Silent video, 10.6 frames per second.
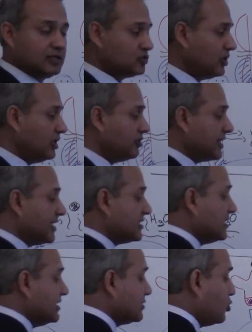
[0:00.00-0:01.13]
So
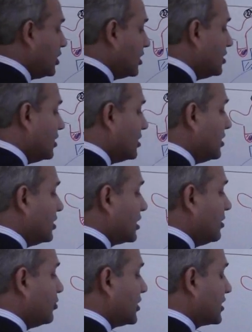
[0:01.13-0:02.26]
eotaxin is one,
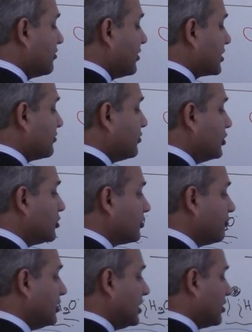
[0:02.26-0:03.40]
chemotactic factor for
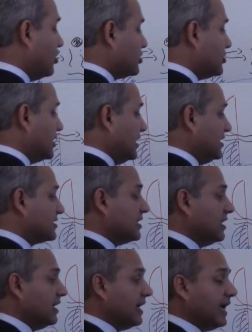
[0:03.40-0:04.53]
neutrophil are also released.
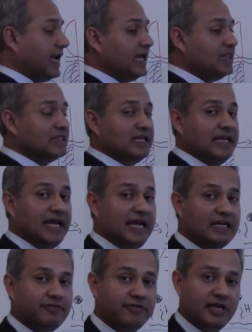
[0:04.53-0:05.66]
In the
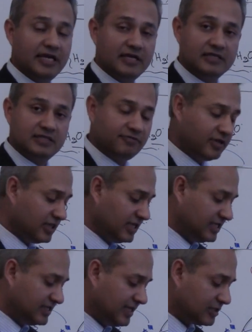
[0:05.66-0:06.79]
late phase, when
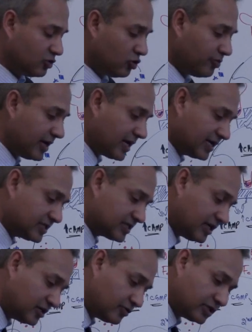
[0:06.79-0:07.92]
these cells go back and
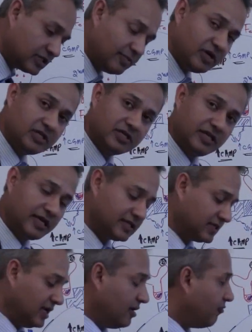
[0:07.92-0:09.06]
start doing some other
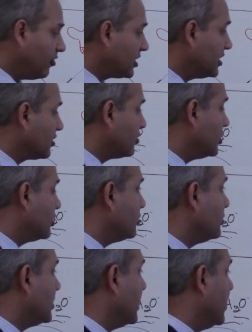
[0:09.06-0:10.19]
things, what are they going to
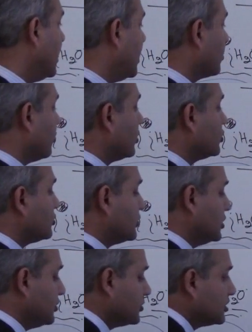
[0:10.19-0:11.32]
do? They are going to
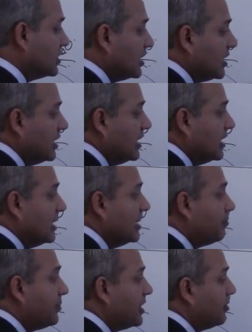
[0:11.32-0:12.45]
produce the
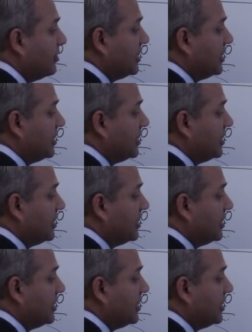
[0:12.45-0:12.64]
lipid